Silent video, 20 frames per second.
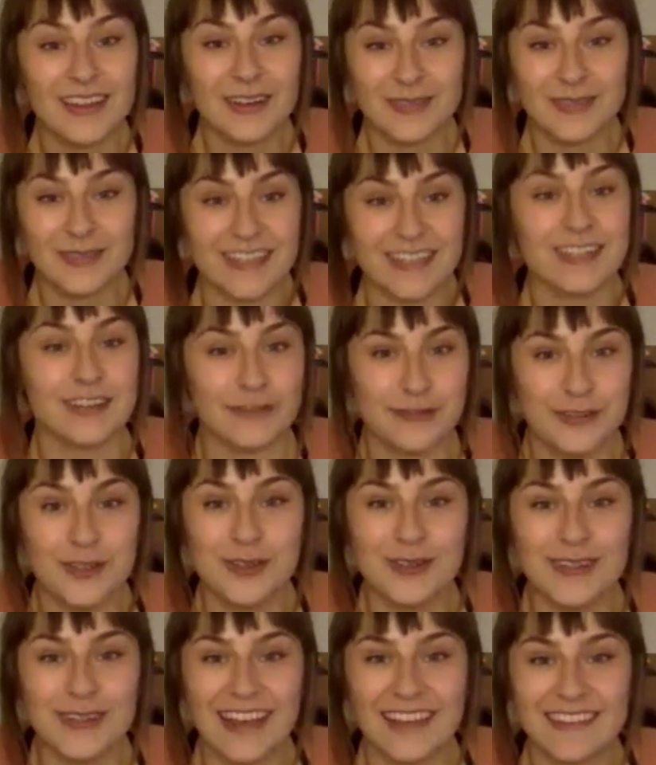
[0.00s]
getting a few
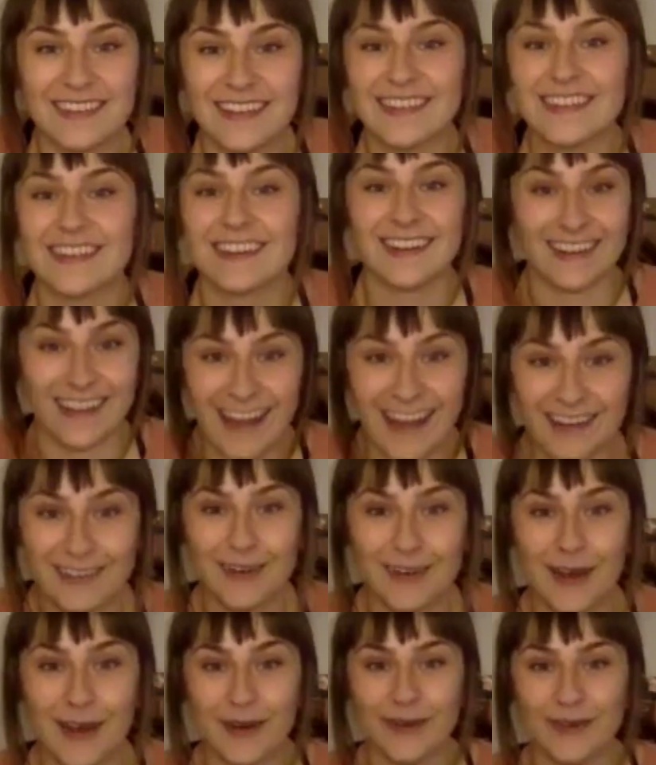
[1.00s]
yeses and a lot of
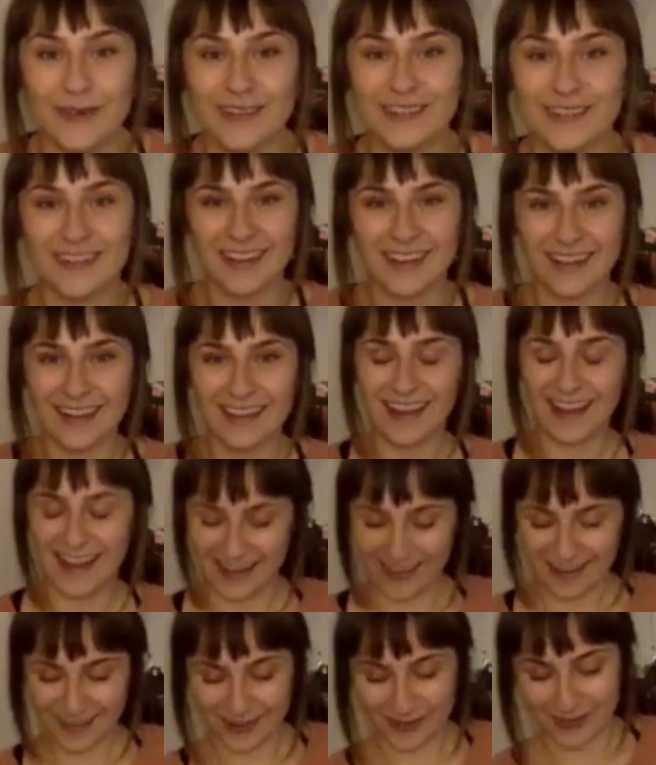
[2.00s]
no's.
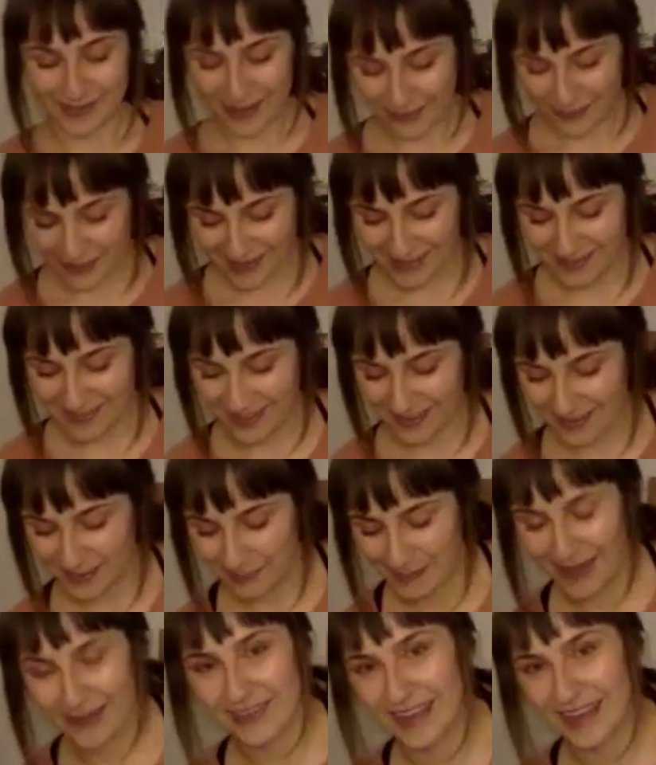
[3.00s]
So definitely check them
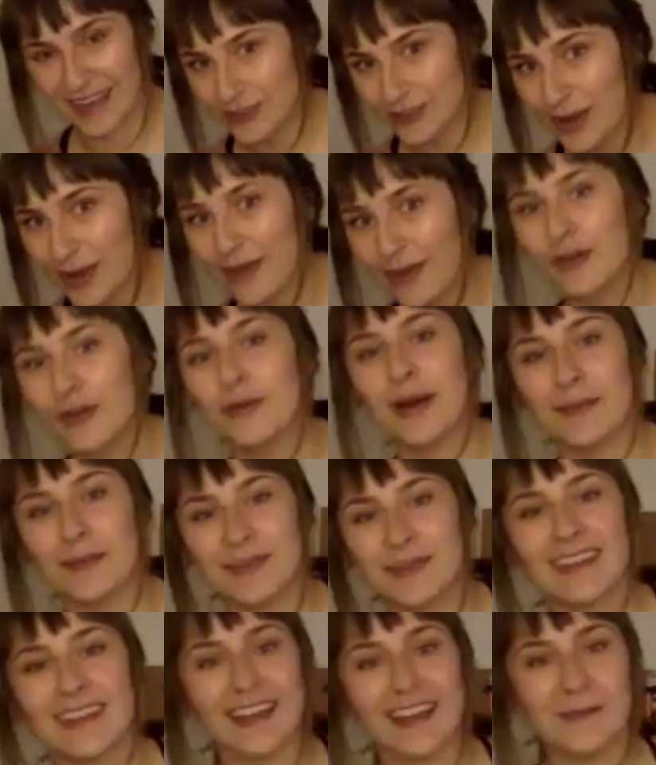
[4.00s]
out. They do have a
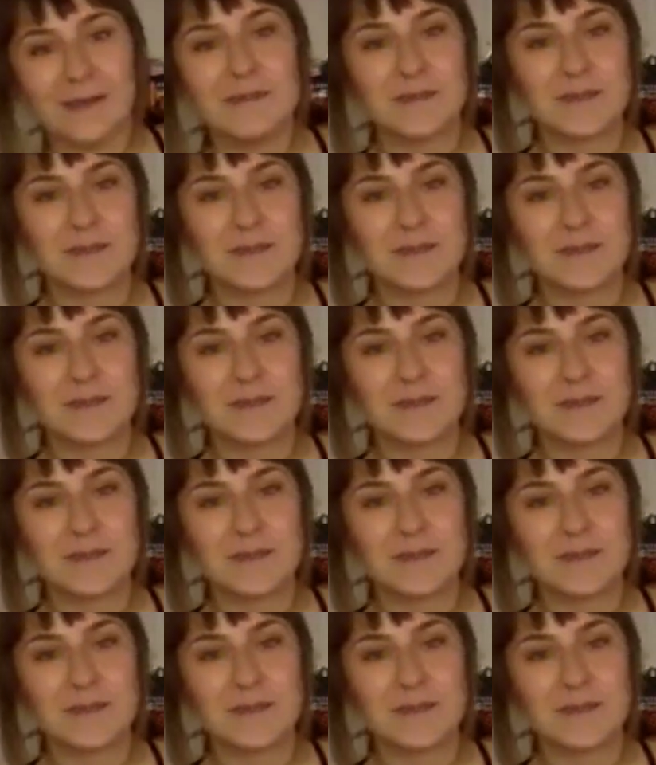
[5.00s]
website.